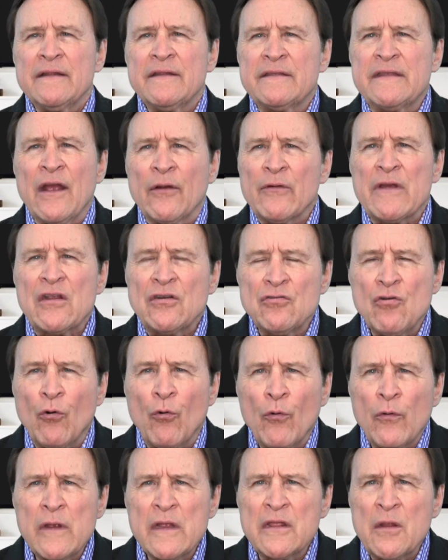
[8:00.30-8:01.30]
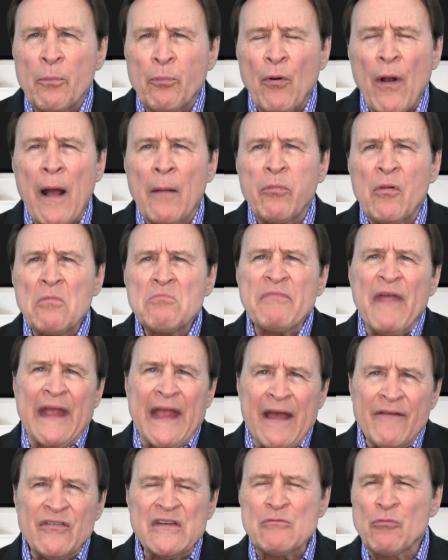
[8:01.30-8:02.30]
they're ignoring the problem. They
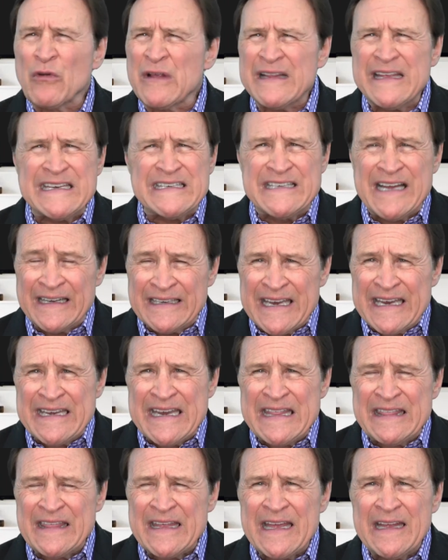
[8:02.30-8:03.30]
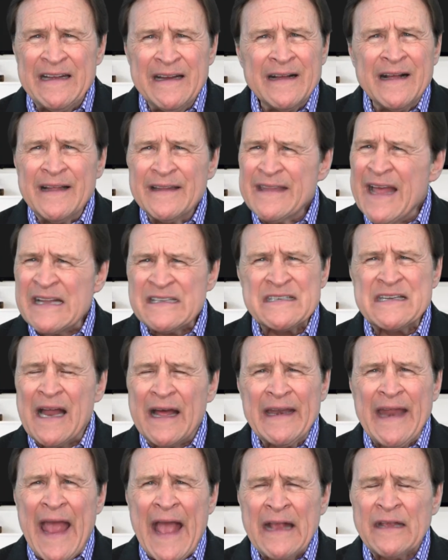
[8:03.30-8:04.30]
haven't really done anything. That's
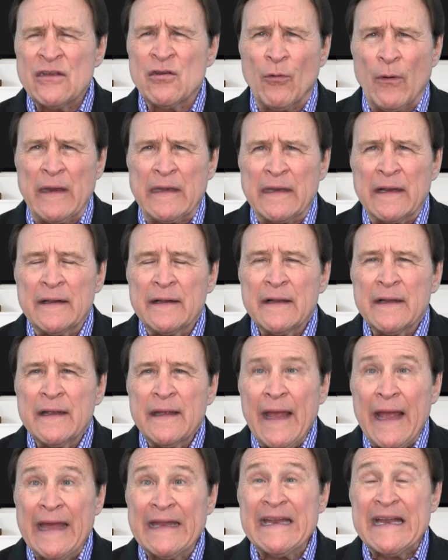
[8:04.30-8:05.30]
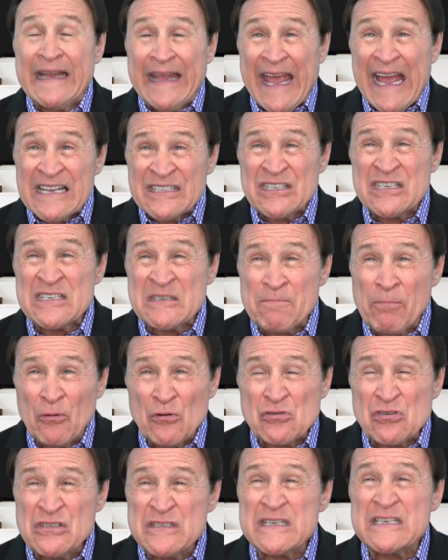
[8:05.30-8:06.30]
not accurate. And it casts
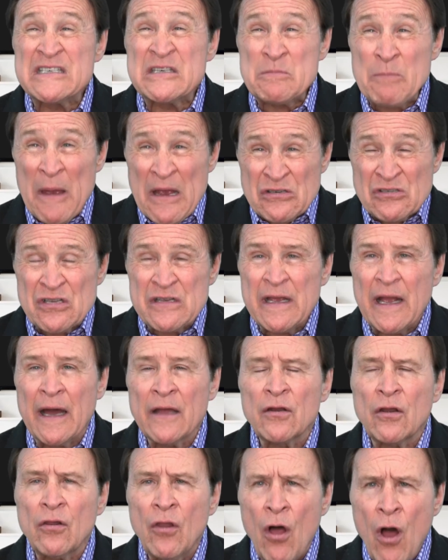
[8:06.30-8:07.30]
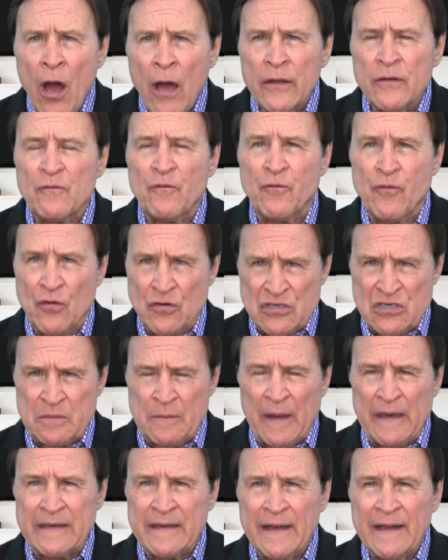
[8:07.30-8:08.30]
aspersions especially on law
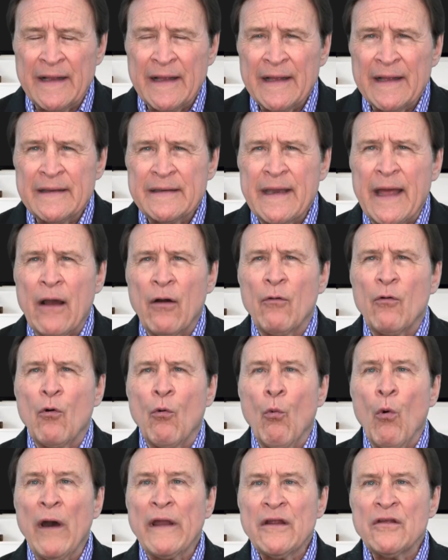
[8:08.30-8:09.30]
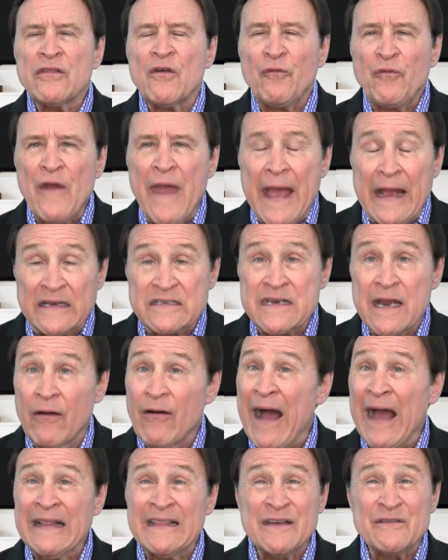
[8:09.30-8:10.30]
enforcement. Now, what are the facts?
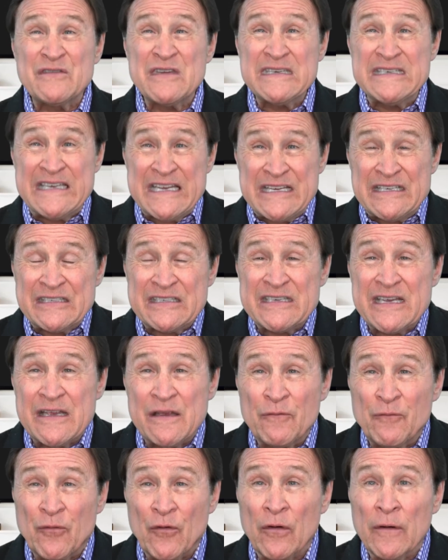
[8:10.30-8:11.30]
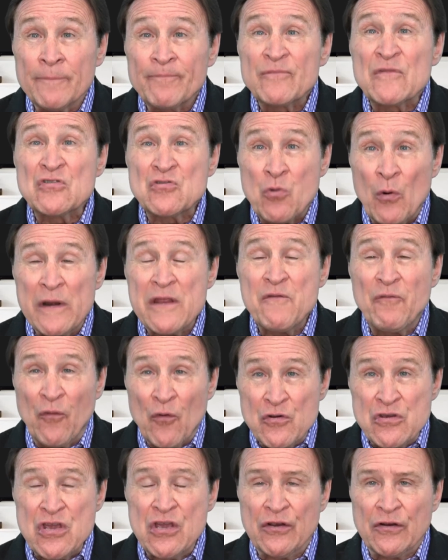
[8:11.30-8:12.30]
Now, I lived in D.C. for
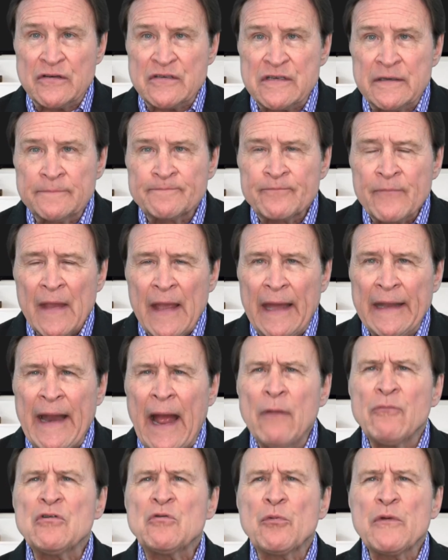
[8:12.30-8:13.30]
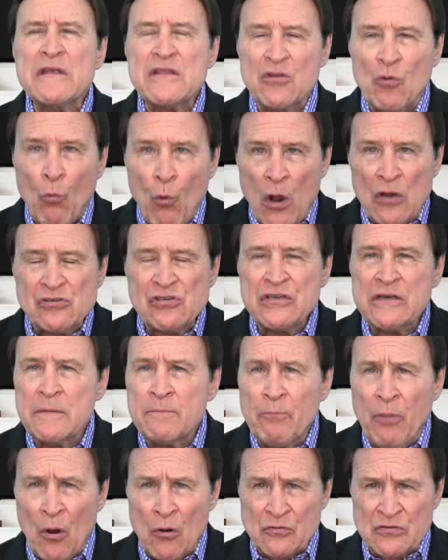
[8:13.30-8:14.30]
24 years. And I would read the
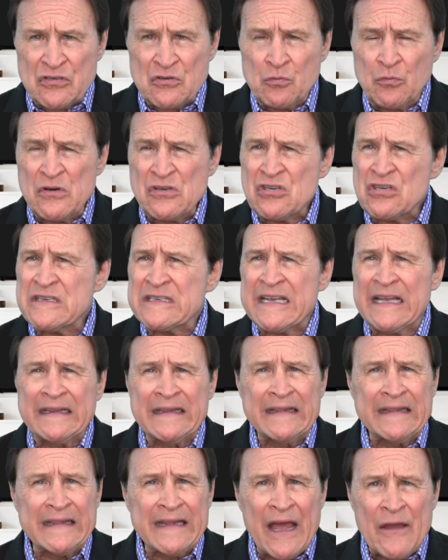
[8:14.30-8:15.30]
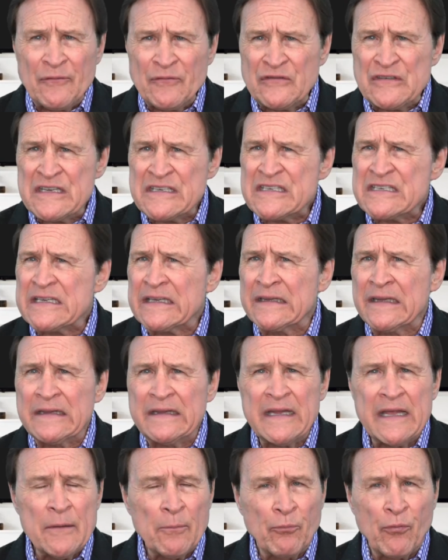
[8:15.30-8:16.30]
Washington Post, which is a leftist,
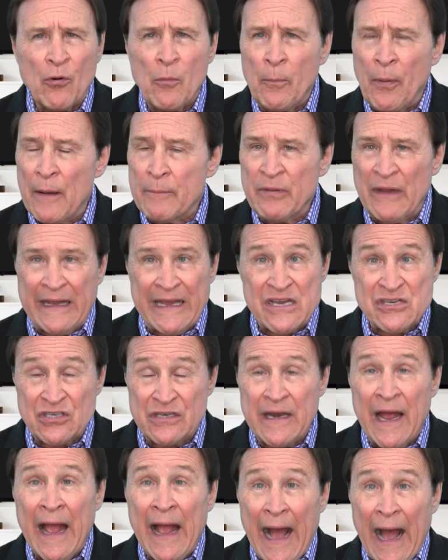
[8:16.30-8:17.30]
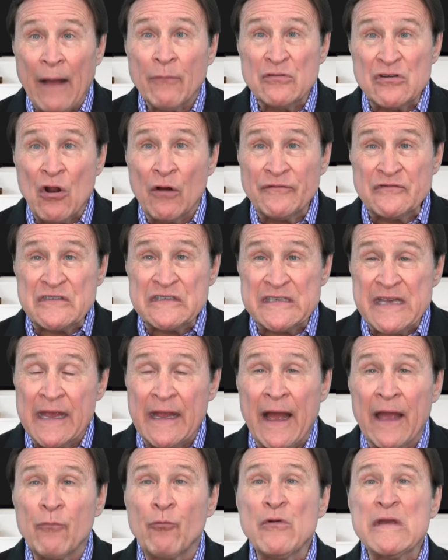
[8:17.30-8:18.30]
liberal publication. I would often
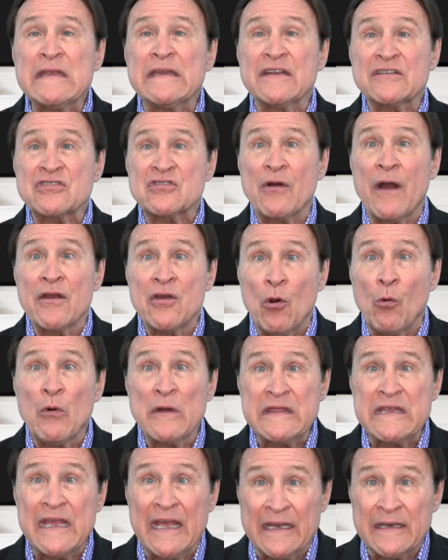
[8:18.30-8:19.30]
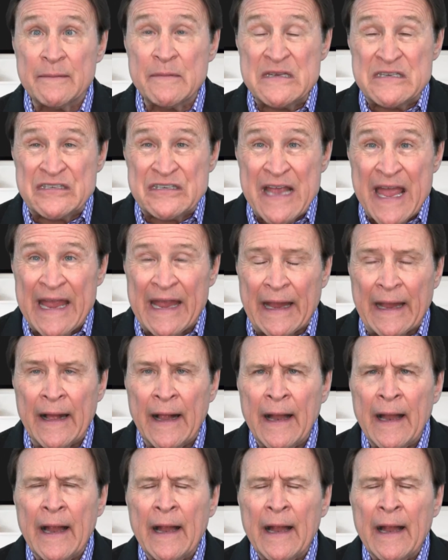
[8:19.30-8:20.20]
say, I read it so I know what the enemy's saying.